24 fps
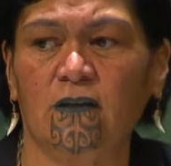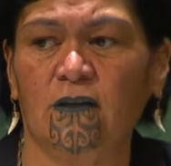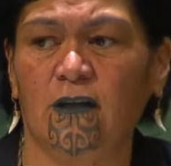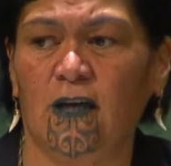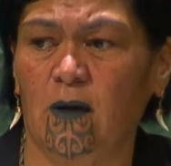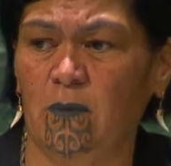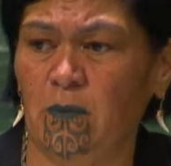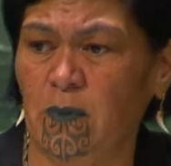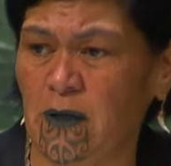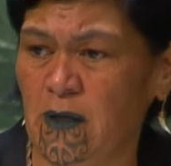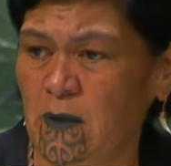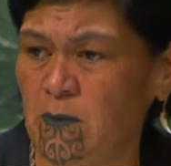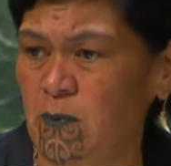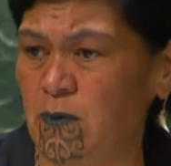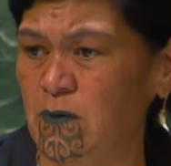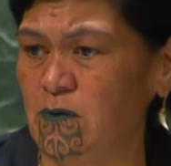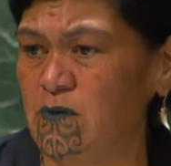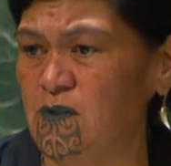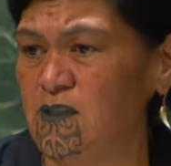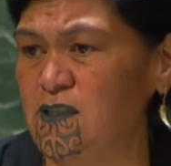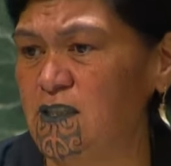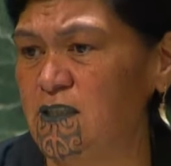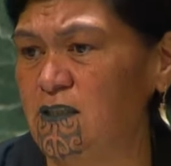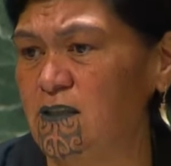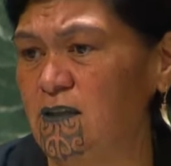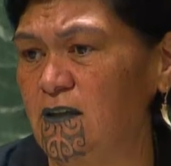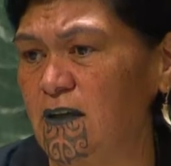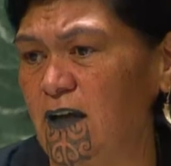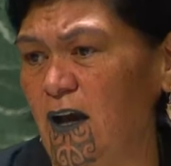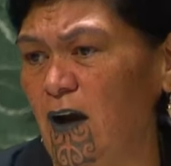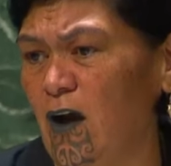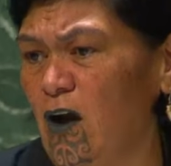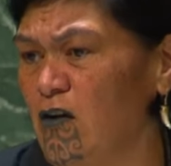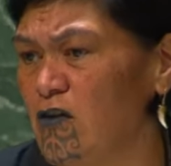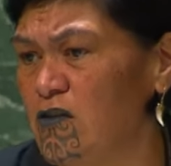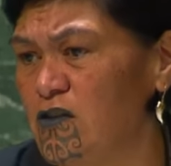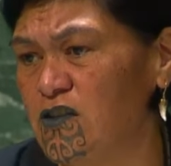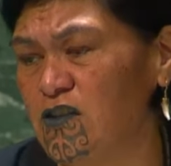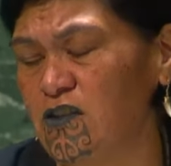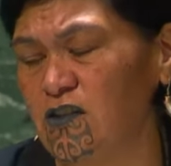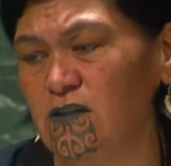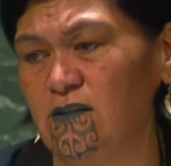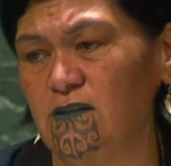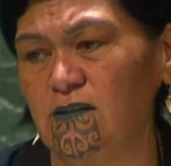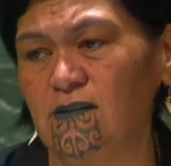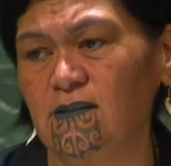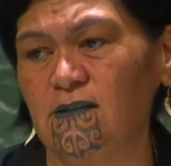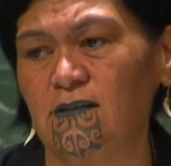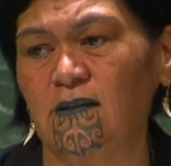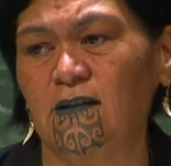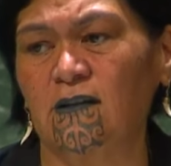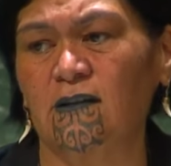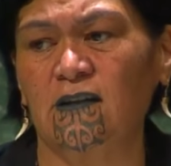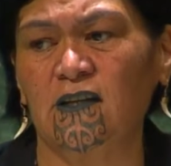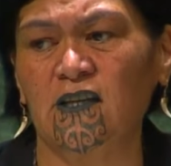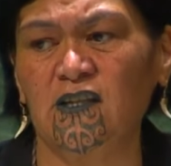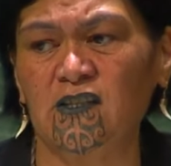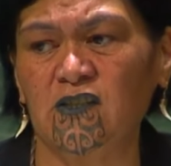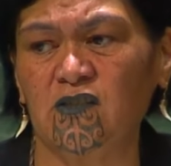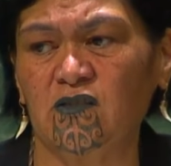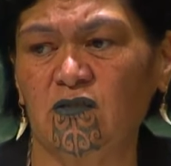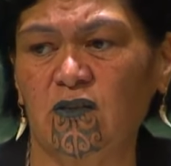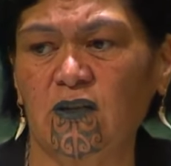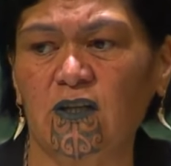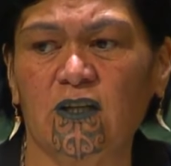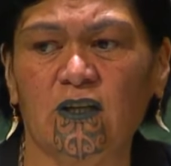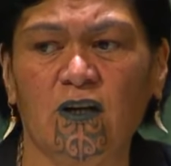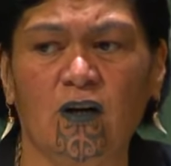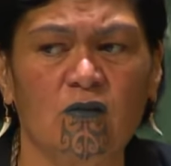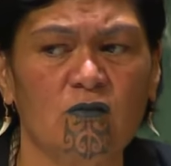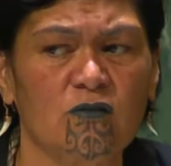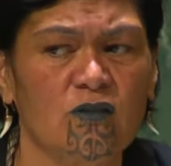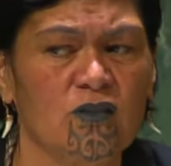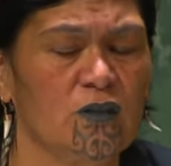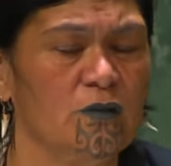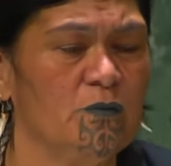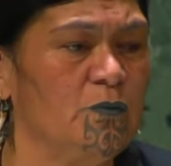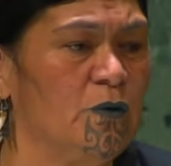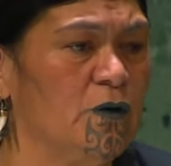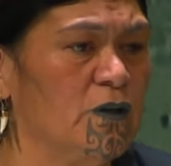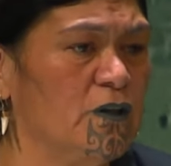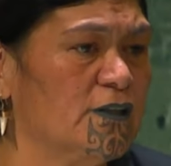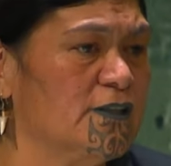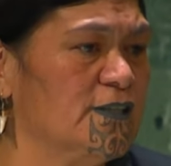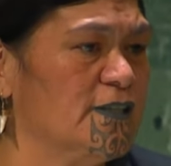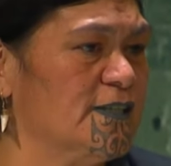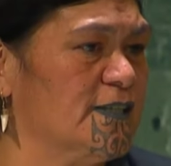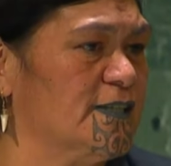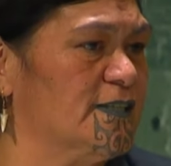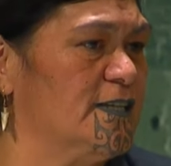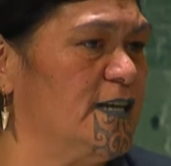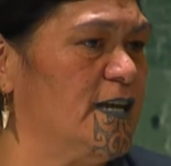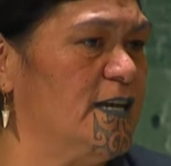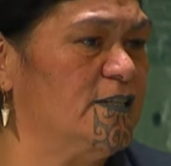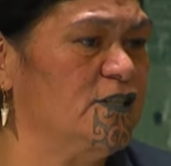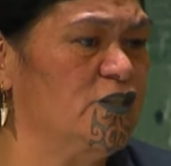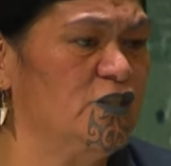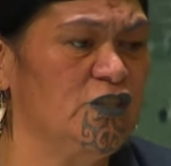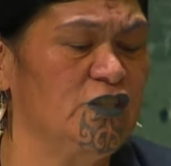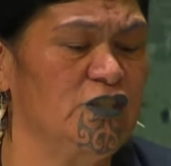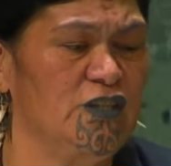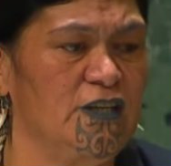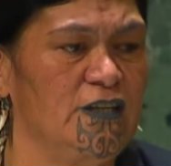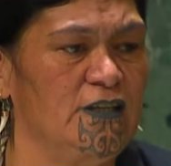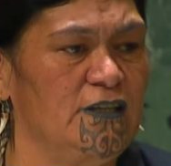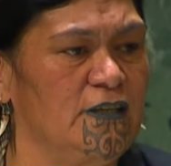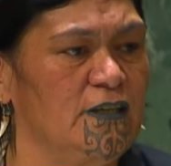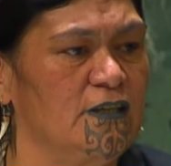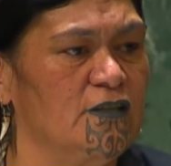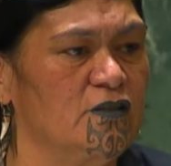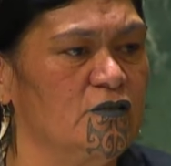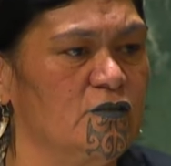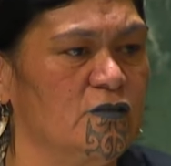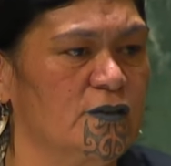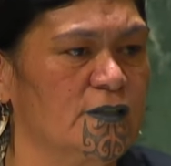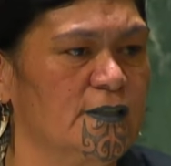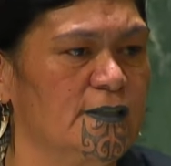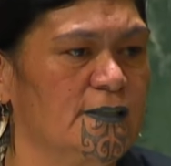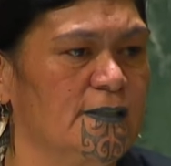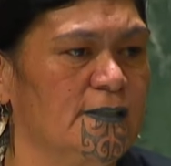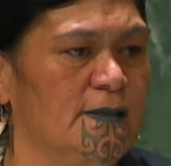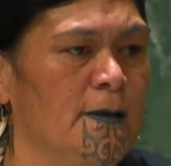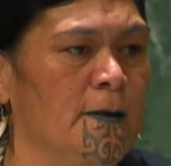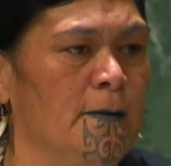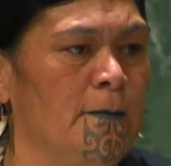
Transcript: our peoples, our oceans, history, culture, politics, and shared interests.